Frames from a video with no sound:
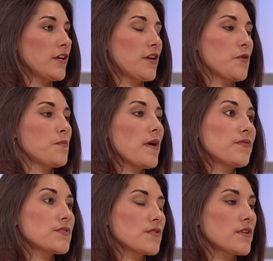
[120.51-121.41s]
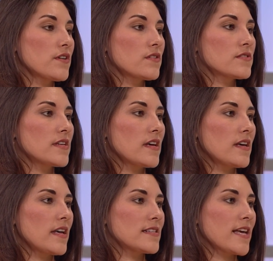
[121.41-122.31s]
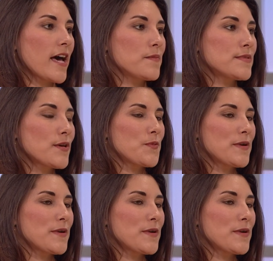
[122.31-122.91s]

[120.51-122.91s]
you know, months or years at a time.